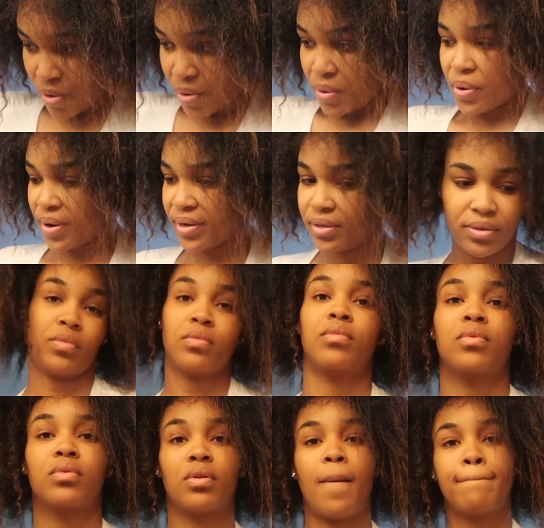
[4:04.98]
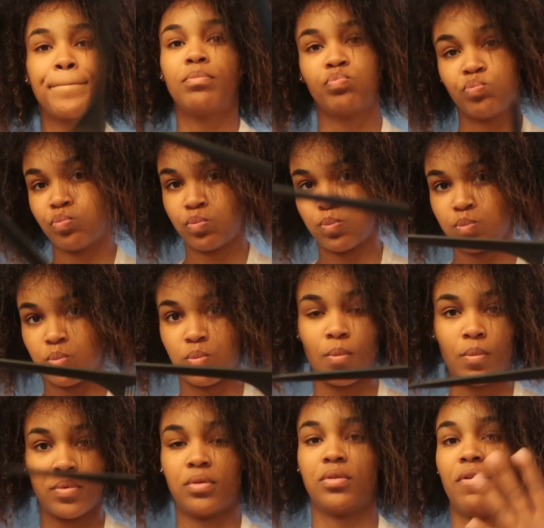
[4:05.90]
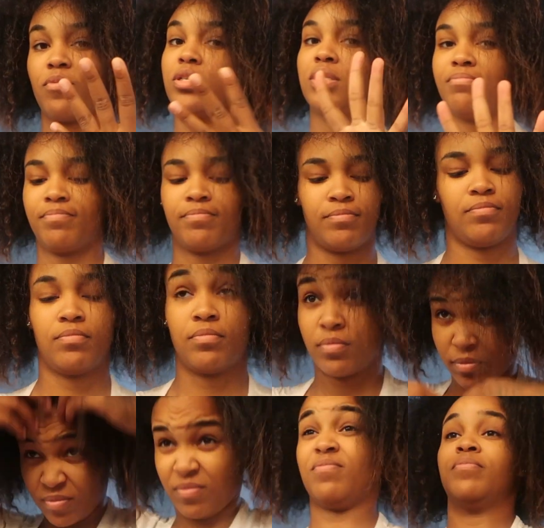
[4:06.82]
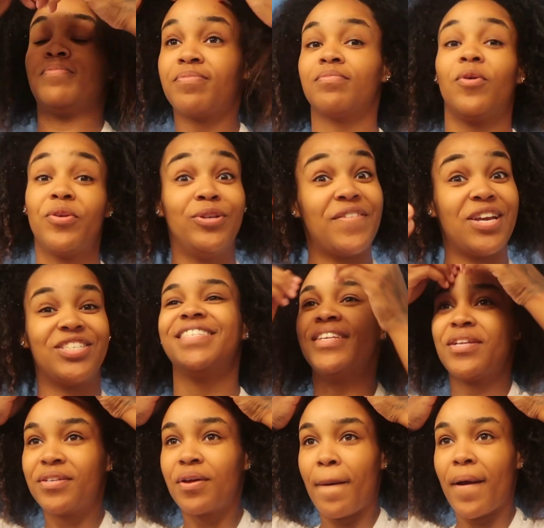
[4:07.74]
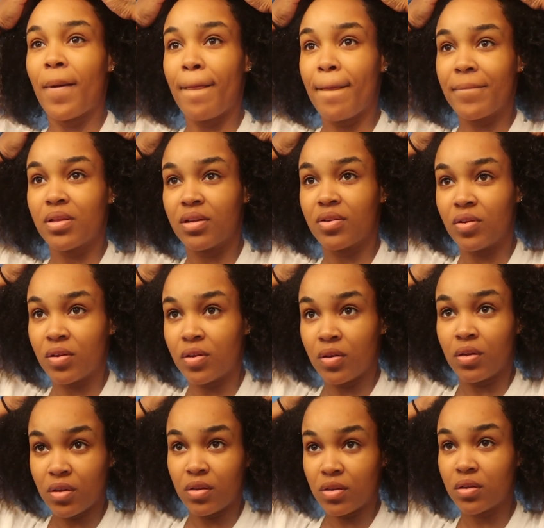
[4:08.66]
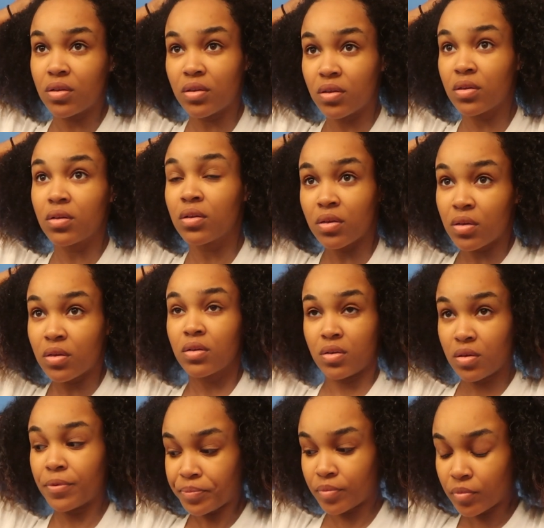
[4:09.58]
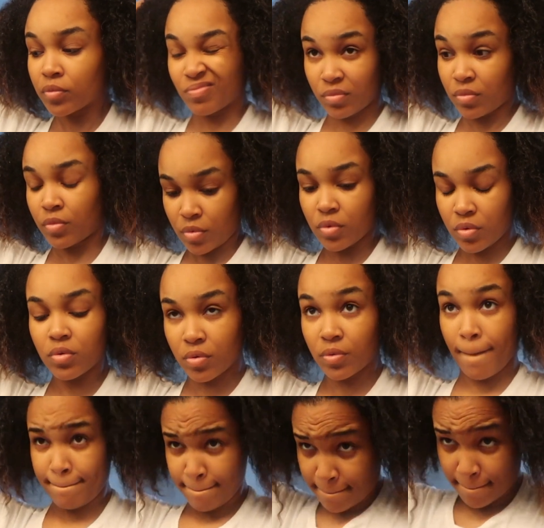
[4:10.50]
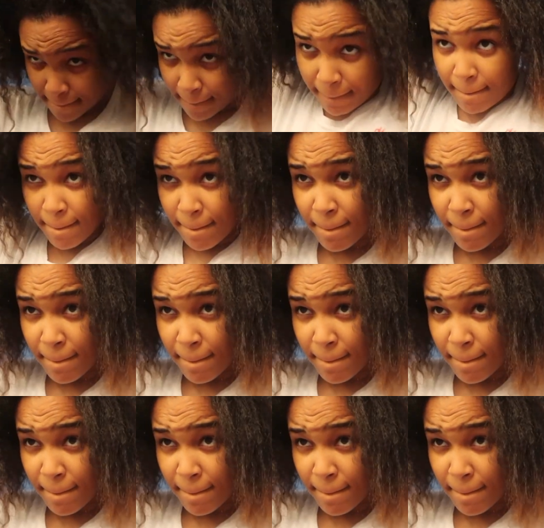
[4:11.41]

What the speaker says: Okay guys, so here you can use a rat tail comb or your fingers. I choose to use my fingers because it's a